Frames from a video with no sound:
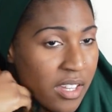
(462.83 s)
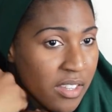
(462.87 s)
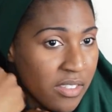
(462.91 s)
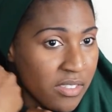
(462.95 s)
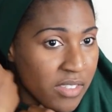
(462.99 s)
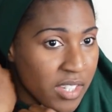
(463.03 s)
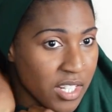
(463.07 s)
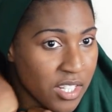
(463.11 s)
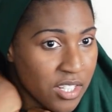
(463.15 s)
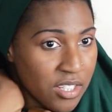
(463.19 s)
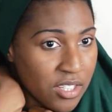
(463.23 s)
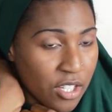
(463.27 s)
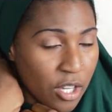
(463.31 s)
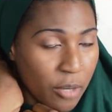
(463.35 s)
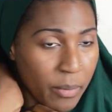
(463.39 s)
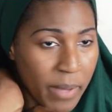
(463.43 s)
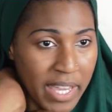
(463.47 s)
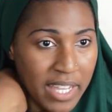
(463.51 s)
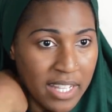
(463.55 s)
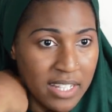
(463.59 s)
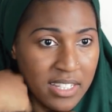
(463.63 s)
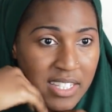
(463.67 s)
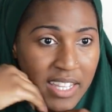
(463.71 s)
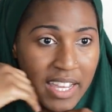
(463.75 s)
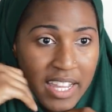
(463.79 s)
they just go
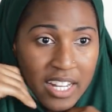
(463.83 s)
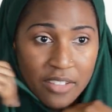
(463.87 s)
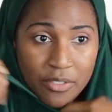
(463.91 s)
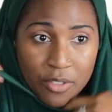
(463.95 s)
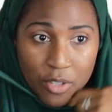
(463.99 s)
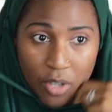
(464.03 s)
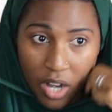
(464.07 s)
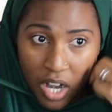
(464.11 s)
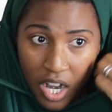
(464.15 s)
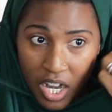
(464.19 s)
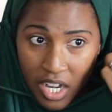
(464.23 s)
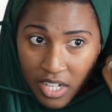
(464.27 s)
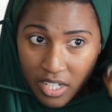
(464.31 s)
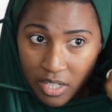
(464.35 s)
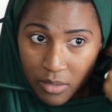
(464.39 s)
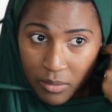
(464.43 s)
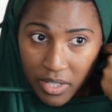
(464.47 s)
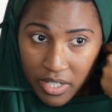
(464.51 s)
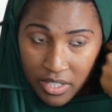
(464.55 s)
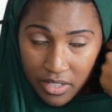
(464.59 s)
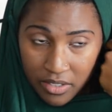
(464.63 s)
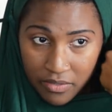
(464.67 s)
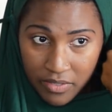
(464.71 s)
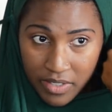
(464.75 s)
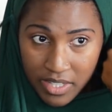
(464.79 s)
back inside. If you are going to
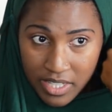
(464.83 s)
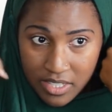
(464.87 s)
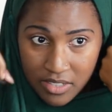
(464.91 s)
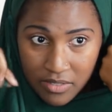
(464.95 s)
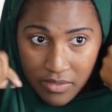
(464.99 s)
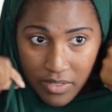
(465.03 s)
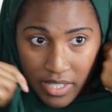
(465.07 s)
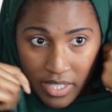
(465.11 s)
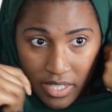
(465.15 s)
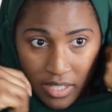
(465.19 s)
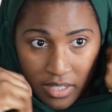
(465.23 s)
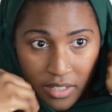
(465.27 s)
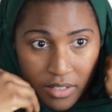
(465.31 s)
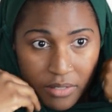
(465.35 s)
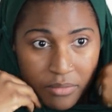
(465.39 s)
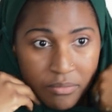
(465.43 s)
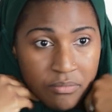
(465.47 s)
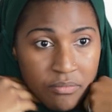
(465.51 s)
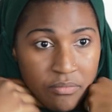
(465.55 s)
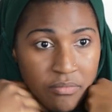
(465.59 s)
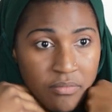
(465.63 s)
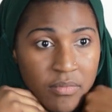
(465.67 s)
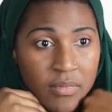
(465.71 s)
wear the face veil,